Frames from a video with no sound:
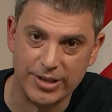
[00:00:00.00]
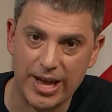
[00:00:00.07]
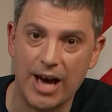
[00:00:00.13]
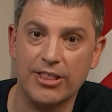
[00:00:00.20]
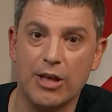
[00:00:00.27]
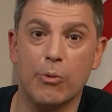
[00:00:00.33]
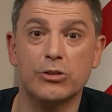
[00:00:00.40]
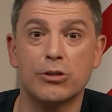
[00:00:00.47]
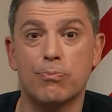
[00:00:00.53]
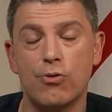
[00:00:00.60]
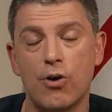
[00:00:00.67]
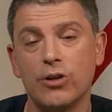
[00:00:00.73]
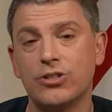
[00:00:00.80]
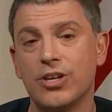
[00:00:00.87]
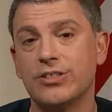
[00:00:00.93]
now, there was a
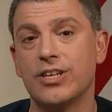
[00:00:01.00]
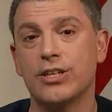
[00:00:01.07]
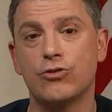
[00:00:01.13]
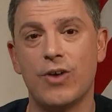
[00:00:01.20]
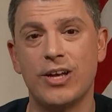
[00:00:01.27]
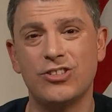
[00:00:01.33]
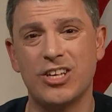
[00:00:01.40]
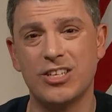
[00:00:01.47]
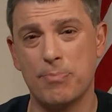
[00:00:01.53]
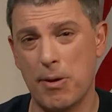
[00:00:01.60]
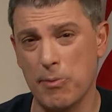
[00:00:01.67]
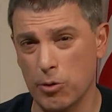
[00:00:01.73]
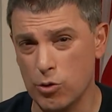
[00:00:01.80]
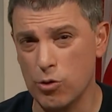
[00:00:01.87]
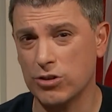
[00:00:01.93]
process that transgender
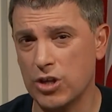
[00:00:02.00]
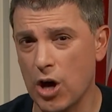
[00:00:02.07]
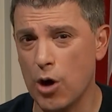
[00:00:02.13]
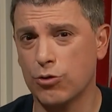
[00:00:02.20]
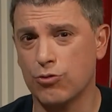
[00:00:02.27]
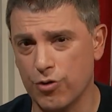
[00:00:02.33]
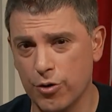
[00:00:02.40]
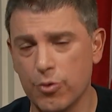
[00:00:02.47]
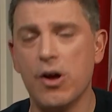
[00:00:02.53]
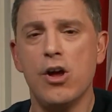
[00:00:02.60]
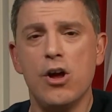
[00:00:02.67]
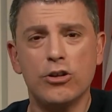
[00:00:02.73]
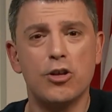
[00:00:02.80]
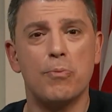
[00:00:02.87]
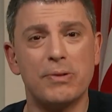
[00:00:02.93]
people could go through
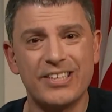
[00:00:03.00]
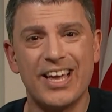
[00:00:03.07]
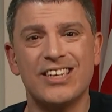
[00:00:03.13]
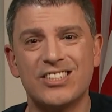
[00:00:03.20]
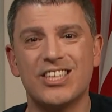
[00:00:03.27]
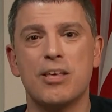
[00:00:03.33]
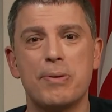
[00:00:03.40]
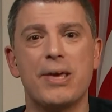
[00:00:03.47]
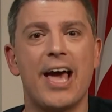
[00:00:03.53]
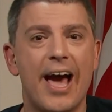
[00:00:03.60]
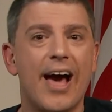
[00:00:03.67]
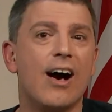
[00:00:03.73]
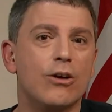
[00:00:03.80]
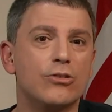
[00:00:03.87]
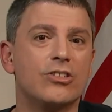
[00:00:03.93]
to potentially be
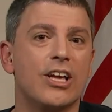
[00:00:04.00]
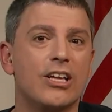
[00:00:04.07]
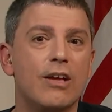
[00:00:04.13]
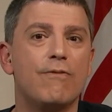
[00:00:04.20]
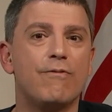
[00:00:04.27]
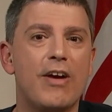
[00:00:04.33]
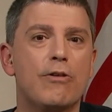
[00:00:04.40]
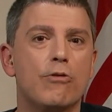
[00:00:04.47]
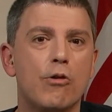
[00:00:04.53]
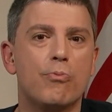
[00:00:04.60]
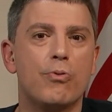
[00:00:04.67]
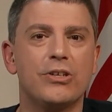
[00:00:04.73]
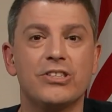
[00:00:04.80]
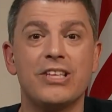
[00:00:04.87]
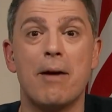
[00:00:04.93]
housed in a federal
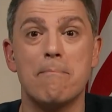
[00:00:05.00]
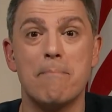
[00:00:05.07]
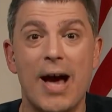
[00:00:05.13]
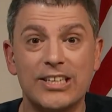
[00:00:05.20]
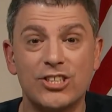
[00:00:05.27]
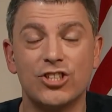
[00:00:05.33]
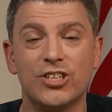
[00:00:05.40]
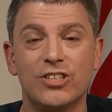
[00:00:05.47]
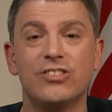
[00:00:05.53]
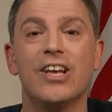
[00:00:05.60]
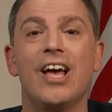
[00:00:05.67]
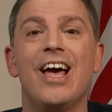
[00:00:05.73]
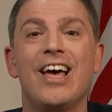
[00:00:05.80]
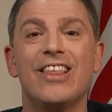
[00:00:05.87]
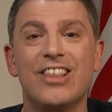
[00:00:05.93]
prison that matches
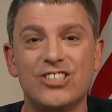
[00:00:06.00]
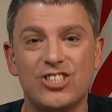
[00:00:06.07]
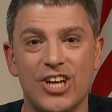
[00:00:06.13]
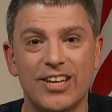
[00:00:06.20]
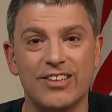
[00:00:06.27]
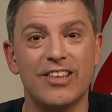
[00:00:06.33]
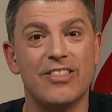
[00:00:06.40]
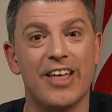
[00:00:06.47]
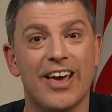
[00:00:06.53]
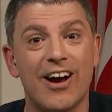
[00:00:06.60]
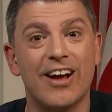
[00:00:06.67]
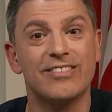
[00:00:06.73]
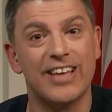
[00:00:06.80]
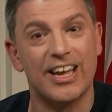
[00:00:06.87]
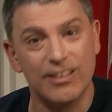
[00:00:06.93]
the gender they
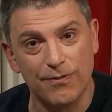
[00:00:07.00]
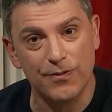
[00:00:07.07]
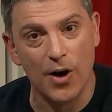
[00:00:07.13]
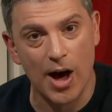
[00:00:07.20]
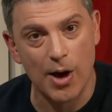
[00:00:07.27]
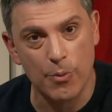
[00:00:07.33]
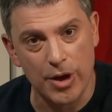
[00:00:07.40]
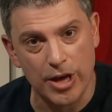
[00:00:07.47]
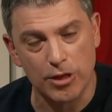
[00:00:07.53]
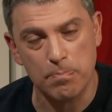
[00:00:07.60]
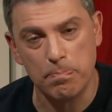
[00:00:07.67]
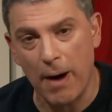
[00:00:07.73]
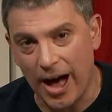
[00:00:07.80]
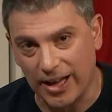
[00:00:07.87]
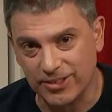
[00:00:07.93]
identify with.
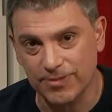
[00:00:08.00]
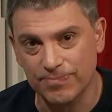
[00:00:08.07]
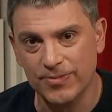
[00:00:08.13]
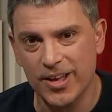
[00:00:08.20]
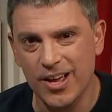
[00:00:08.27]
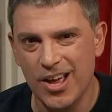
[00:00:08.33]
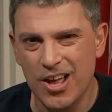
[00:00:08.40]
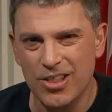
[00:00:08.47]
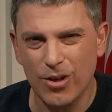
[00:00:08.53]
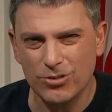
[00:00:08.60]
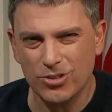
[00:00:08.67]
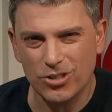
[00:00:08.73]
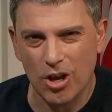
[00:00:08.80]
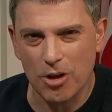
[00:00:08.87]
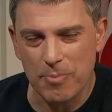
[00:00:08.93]
But
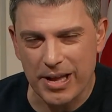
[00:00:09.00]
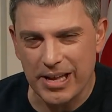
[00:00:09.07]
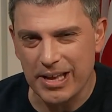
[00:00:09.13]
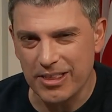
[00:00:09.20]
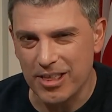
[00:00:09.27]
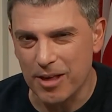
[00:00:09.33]
not so many of